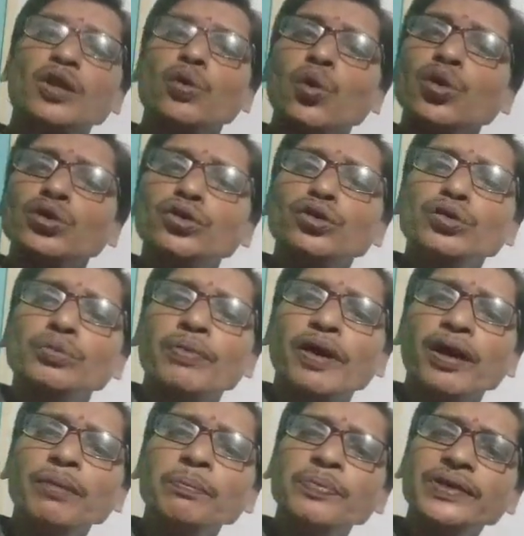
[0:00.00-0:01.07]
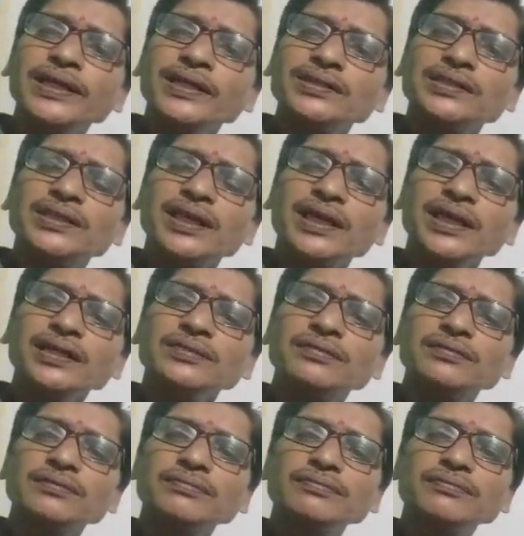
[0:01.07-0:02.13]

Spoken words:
go to Berhampur yesterday?